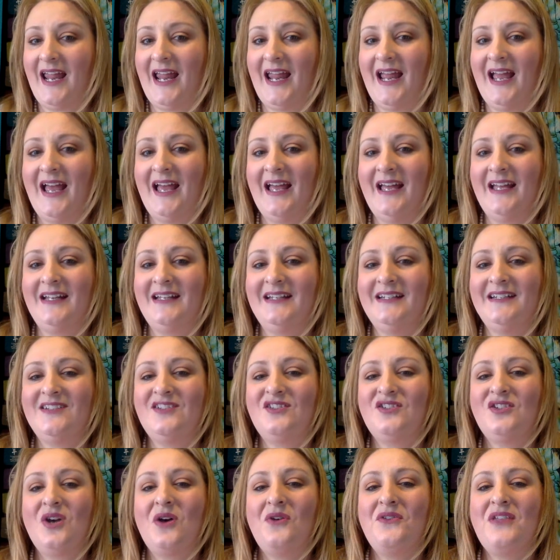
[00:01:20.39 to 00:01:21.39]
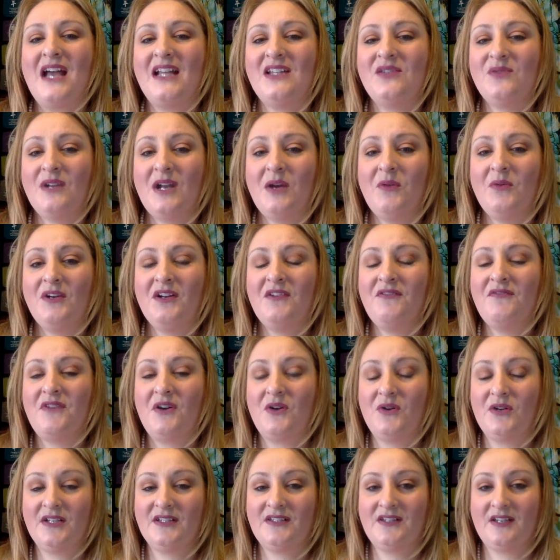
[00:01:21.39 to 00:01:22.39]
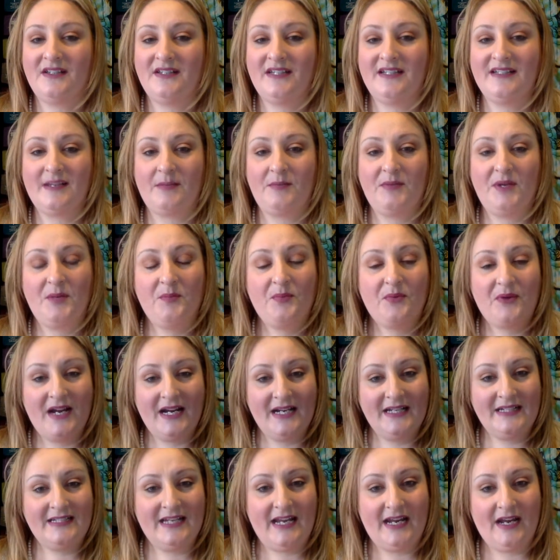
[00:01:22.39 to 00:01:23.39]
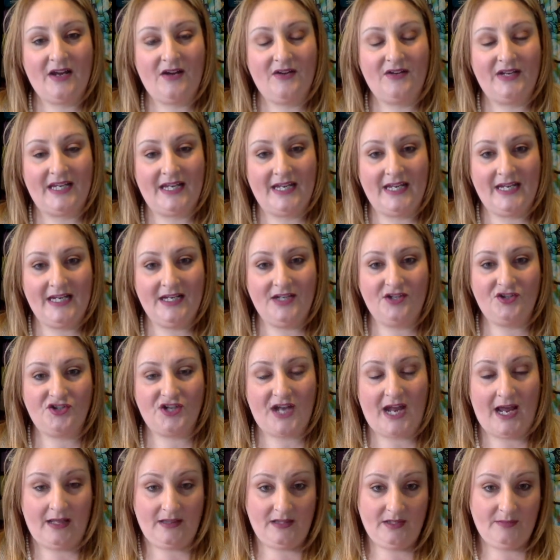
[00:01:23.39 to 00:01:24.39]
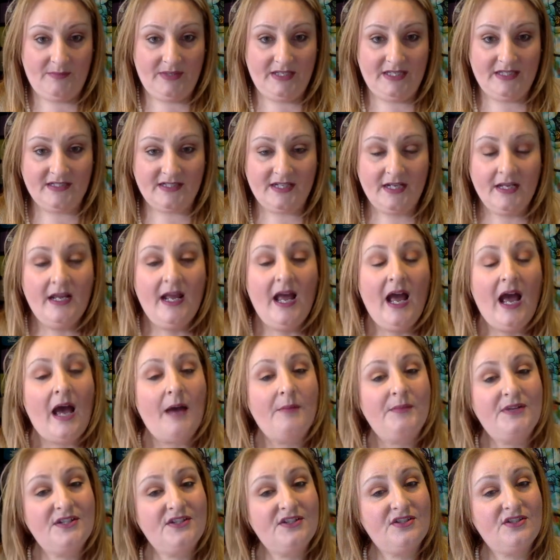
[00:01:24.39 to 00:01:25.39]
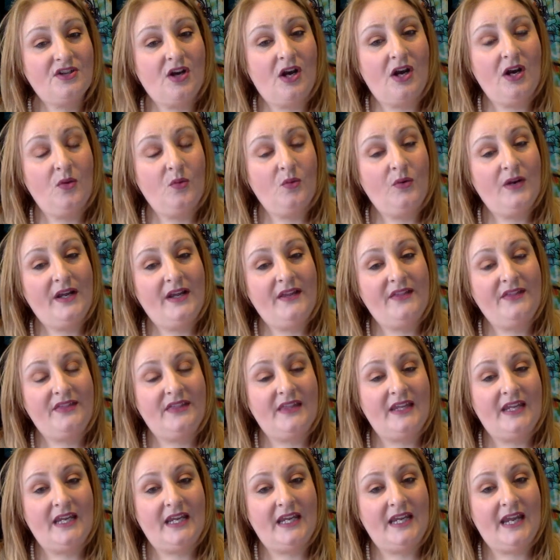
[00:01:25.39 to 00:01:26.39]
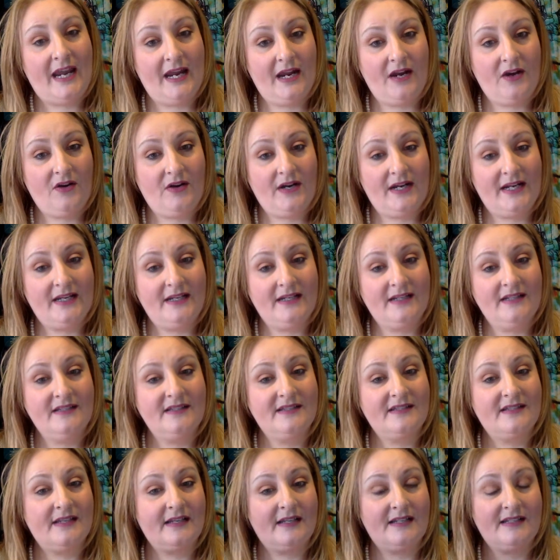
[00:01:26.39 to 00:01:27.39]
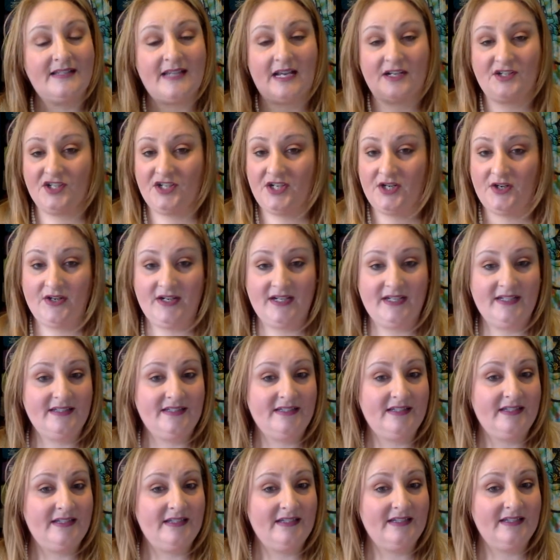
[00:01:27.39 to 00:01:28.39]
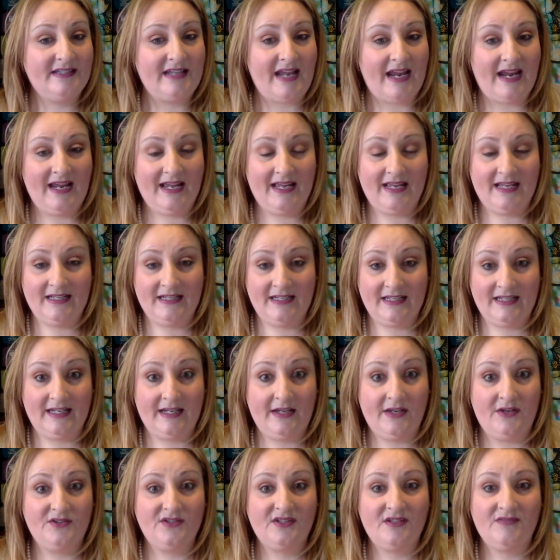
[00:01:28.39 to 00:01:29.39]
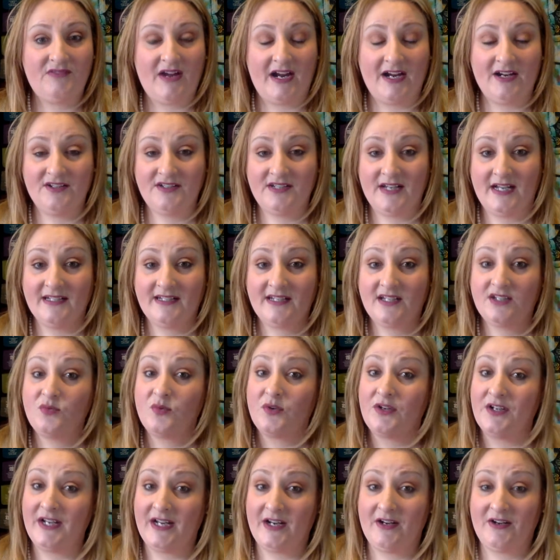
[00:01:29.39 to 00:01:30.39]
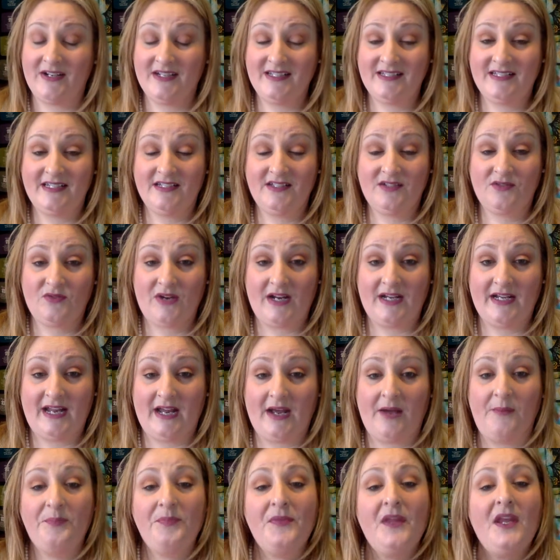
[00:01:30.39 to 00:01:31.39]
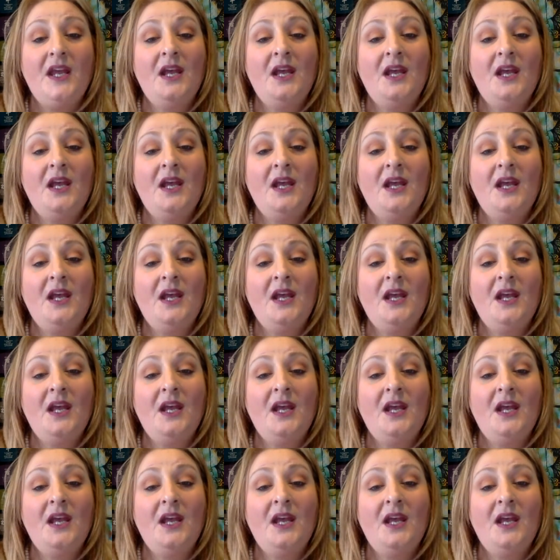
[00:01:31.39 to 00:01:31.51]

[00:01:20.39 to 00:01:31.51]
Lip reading: And so that's what I want to focus on these. I'm going to break down each element. I'm going to start with the Aries, Sagittariuses, and Leos, the fire signs, because we're in Aries season right now.